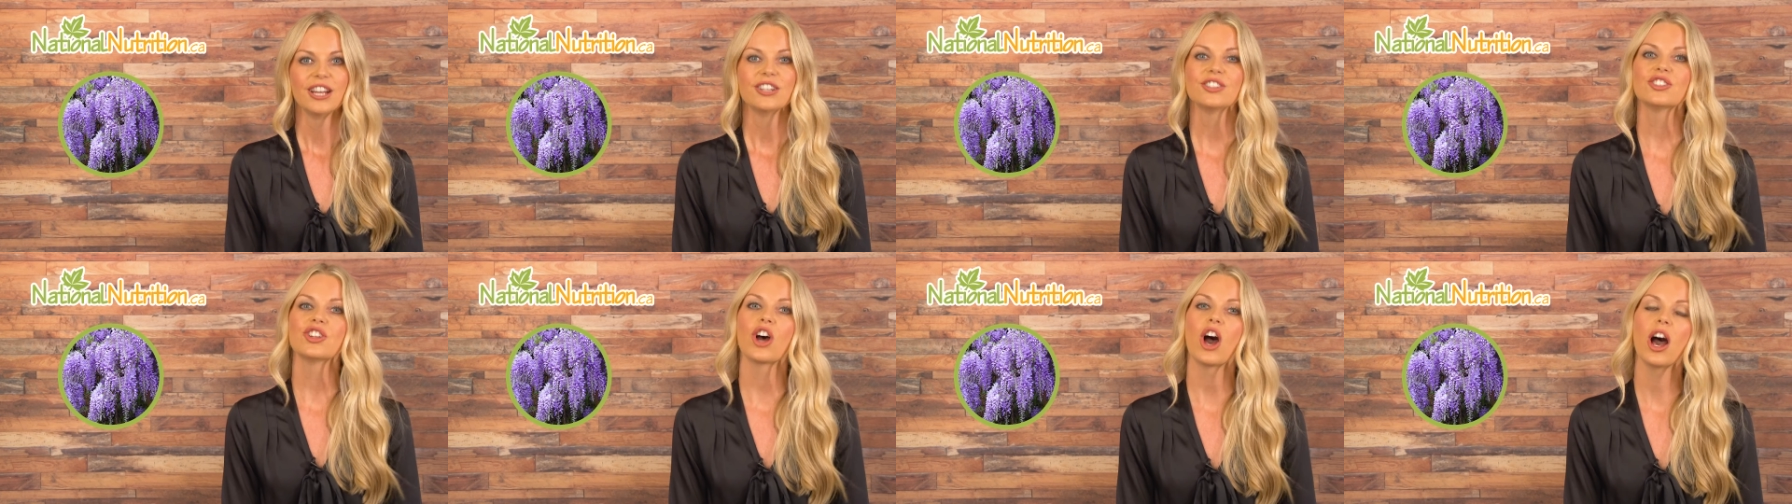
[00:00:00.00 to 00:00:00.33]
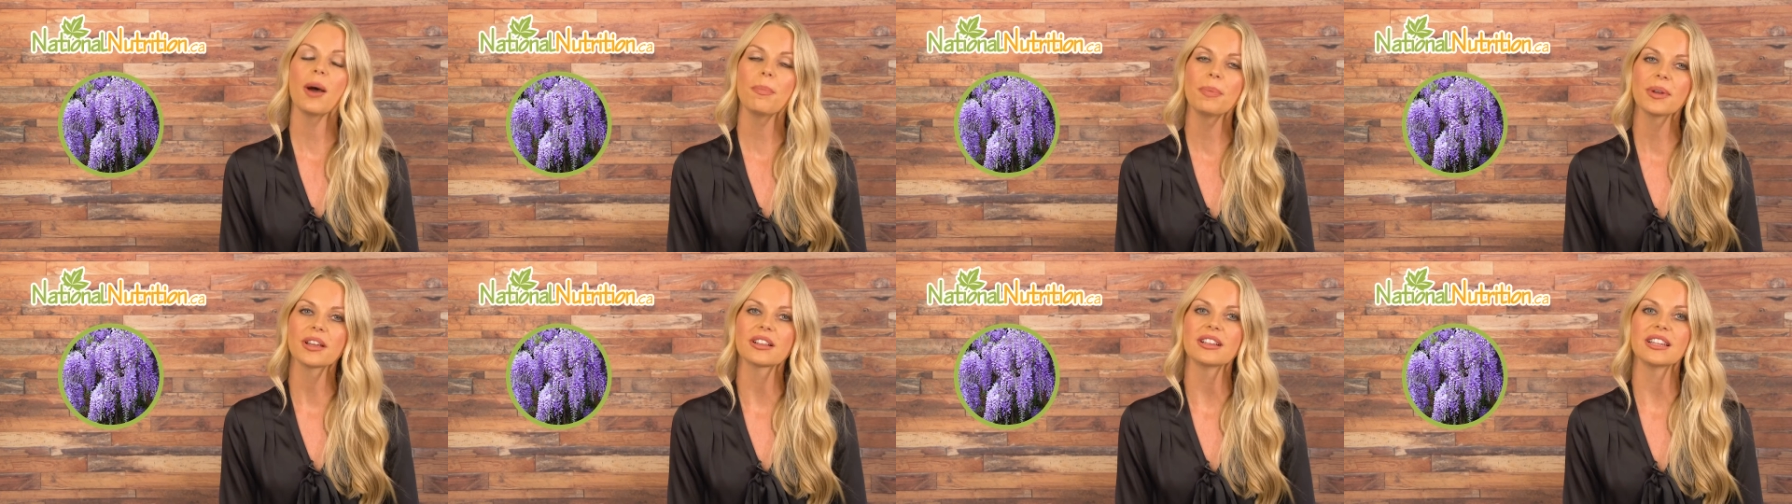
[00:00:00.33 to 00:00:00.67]

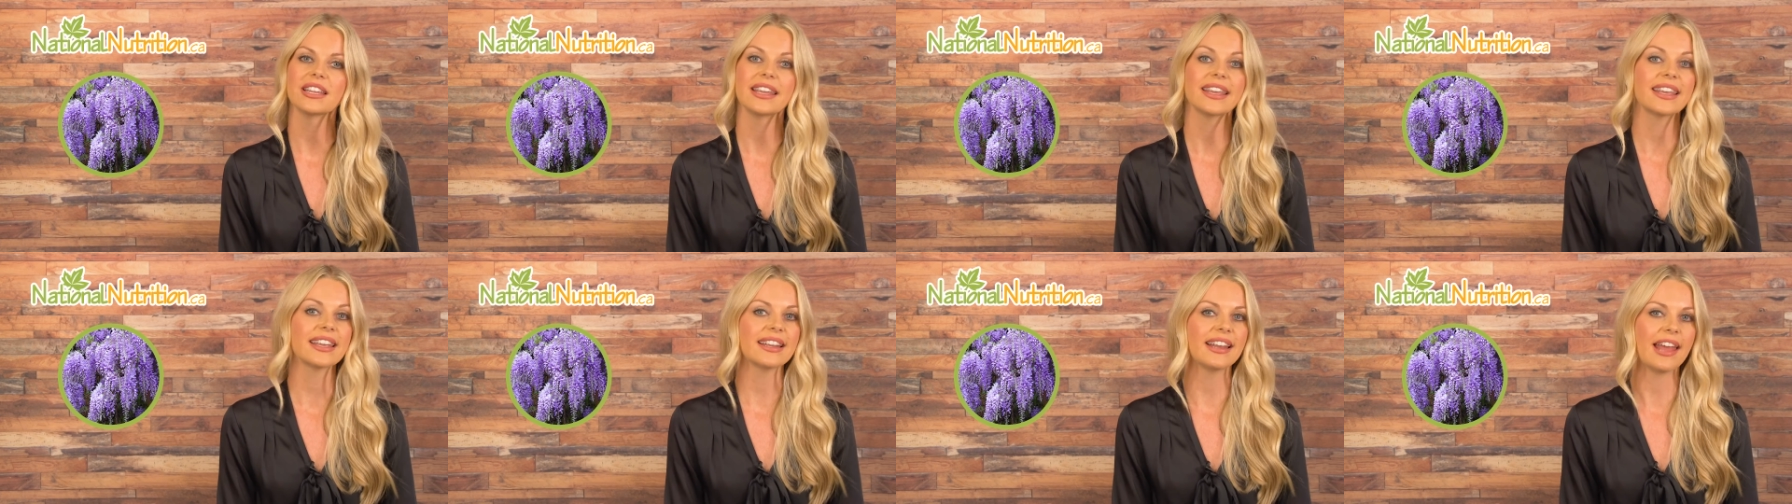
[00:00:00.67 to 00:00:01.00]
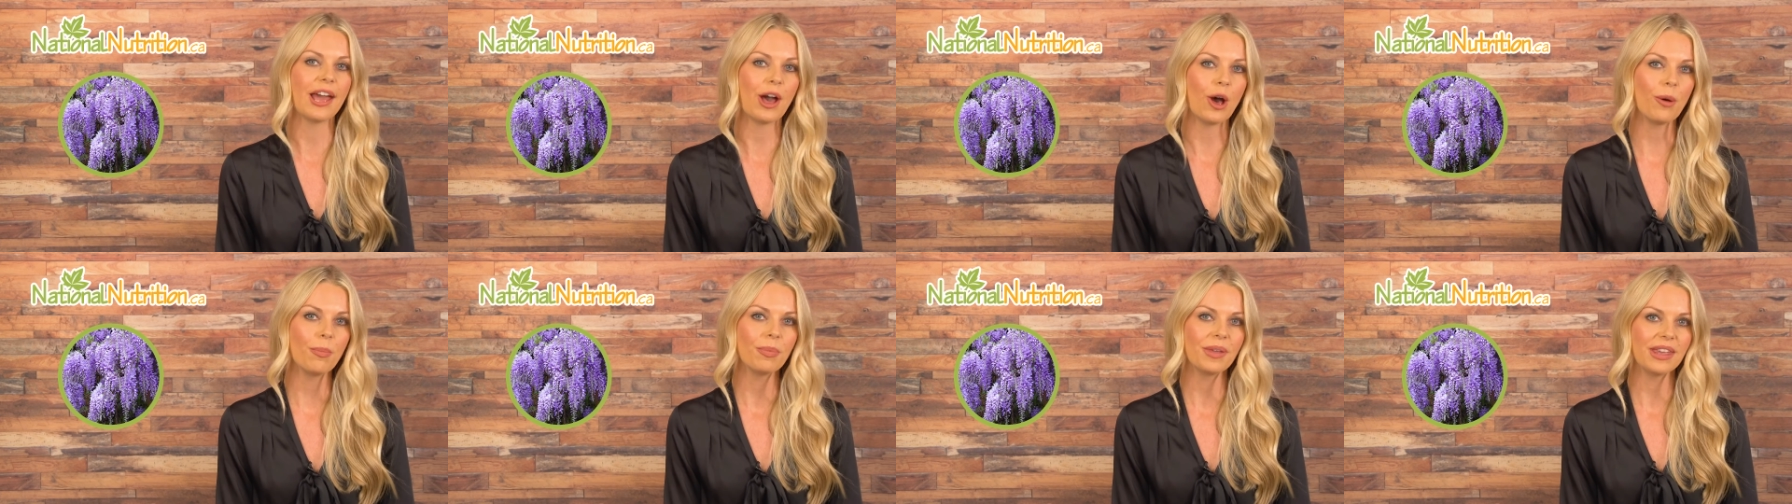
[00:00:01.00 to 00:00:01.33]
Topically, it can
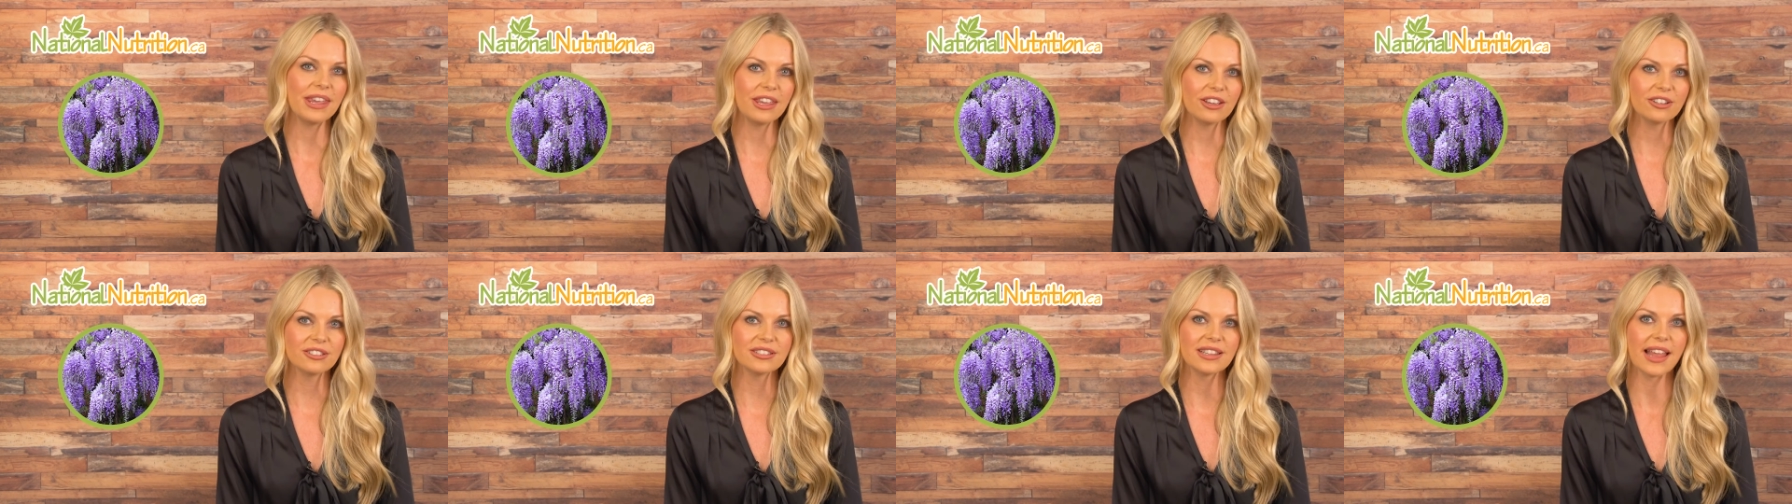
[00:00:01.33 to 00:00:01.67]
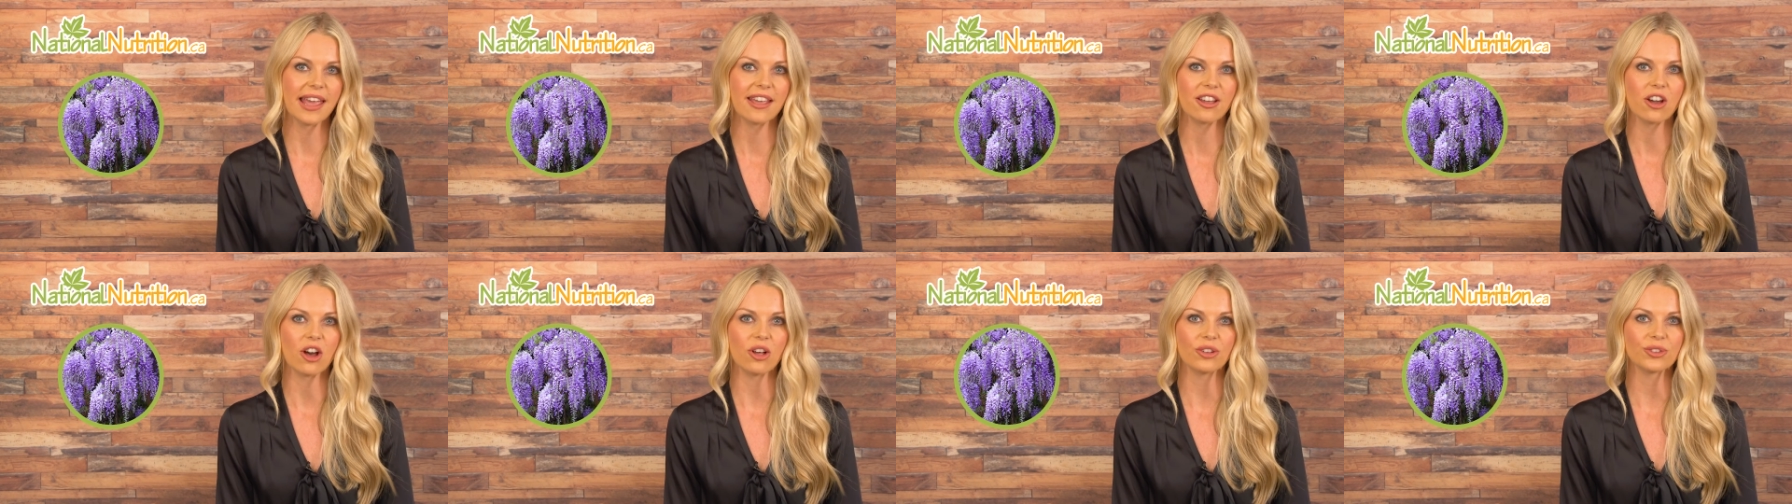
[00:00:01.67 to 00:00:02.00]
help heal
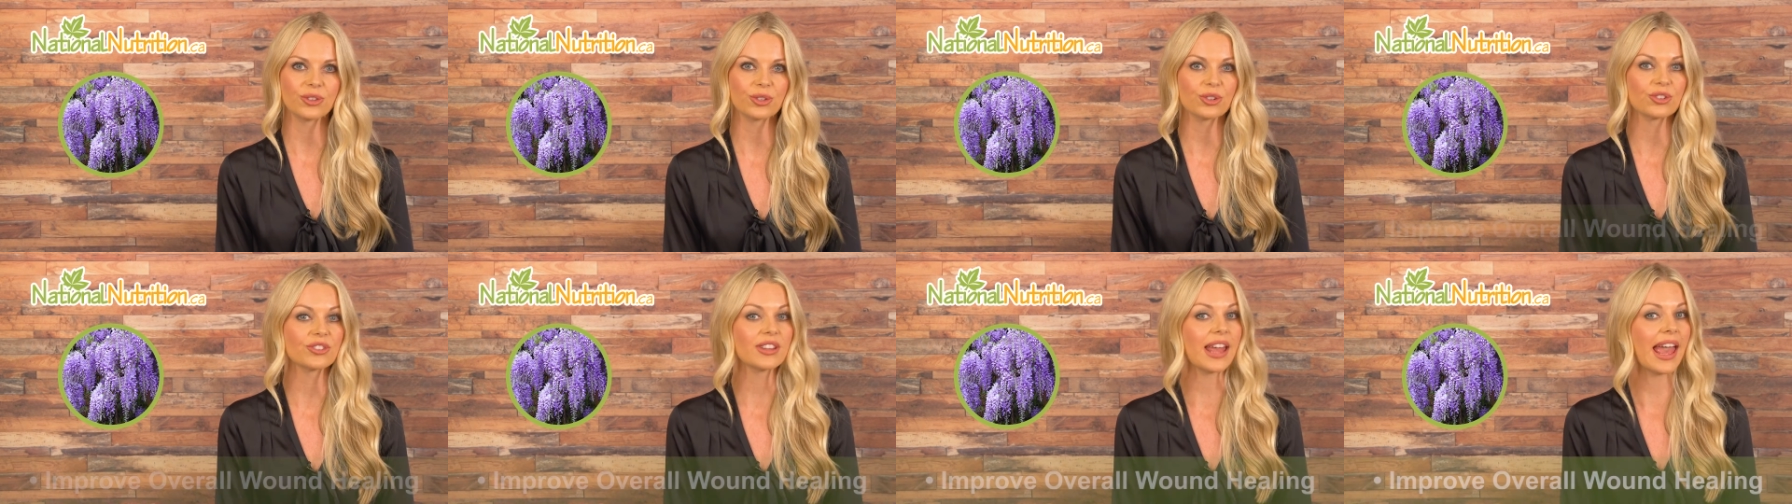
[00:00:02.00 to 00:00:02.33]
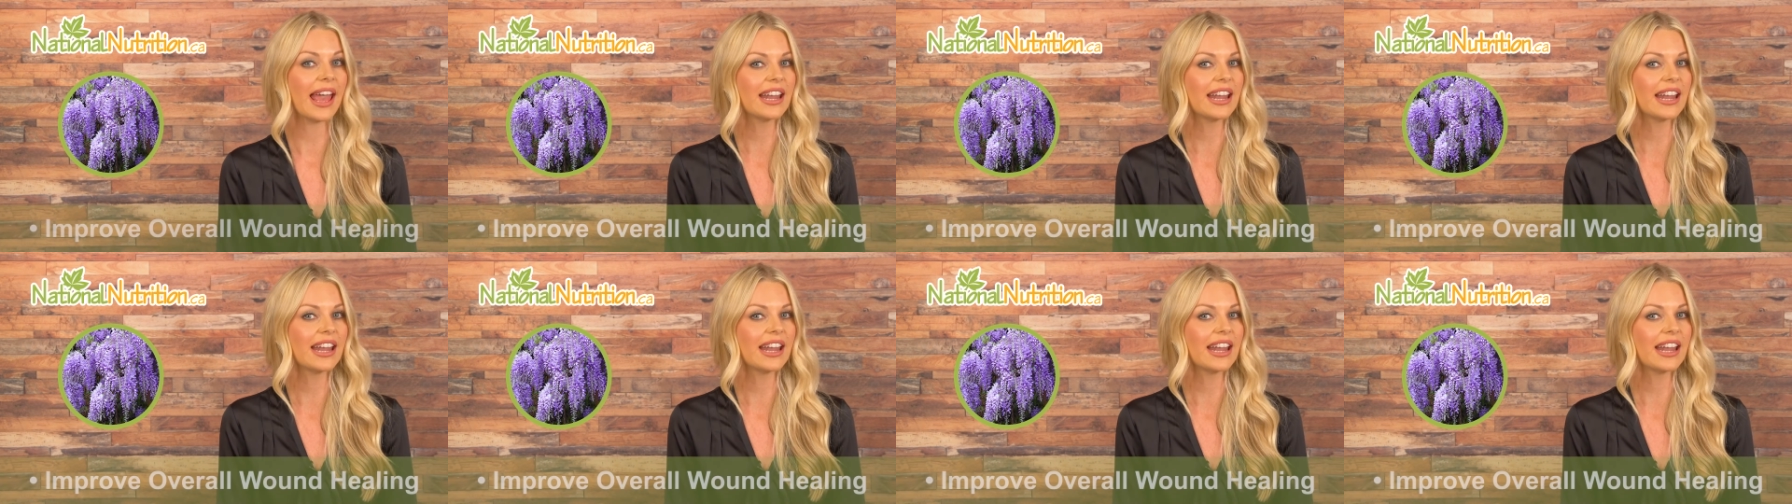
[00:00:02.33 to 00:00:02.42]
leg ulcers